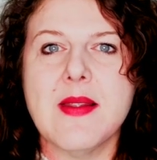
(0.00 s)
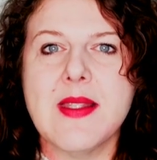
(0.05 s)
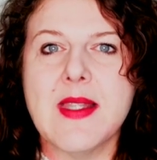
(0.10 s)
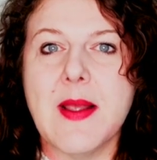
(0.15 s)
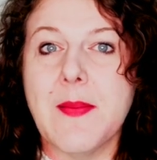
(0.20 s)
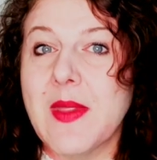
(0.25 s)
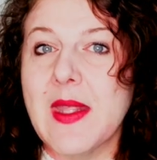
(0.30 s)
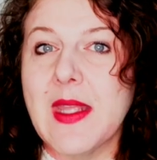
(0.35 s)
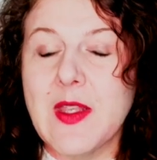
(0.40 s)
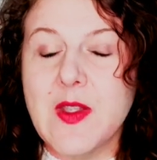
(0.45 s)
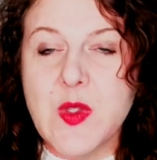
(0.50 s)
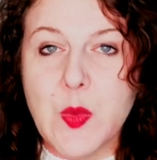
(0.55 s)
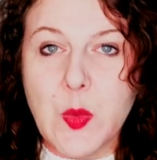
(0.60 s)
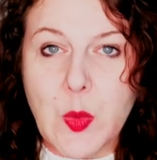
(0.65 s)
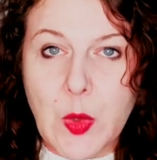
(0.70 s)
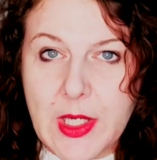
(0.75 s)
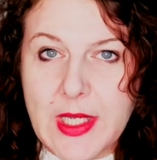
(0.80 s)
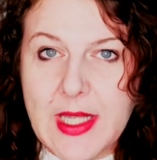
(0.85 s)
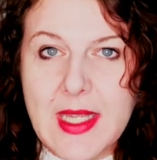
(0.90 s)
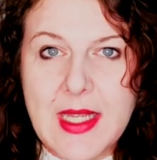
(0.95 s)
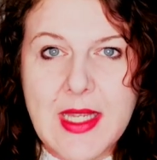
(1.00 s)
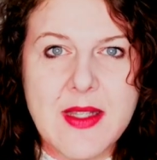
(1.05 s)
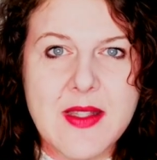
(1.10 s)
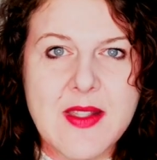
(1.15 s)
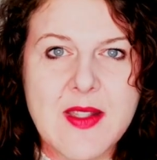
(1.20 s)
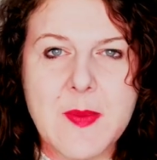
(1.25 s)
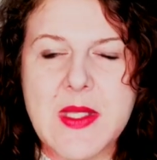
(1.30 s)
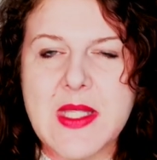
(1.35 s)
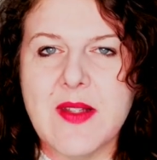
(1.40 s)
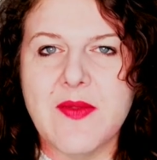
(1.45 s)
something is working, a
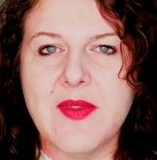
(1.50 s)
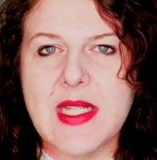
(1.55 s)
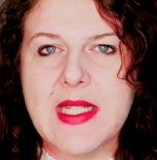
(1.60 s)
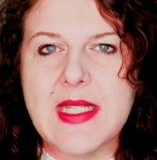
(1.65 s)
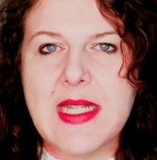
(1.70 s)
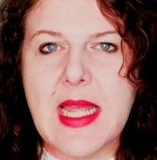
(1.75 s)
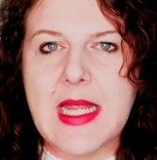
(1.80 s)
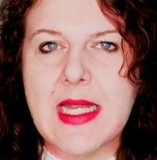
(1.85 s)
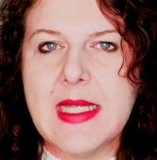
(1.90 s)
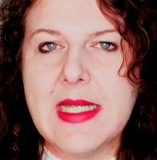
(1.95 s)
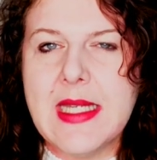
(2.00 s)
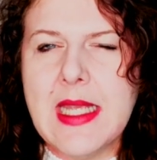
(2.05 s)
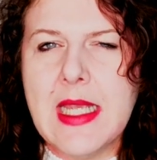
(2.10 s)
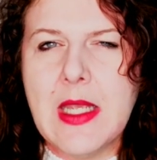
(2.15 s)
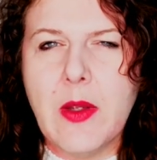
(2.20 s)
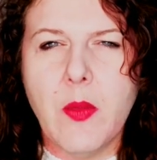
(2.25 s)
specific technique,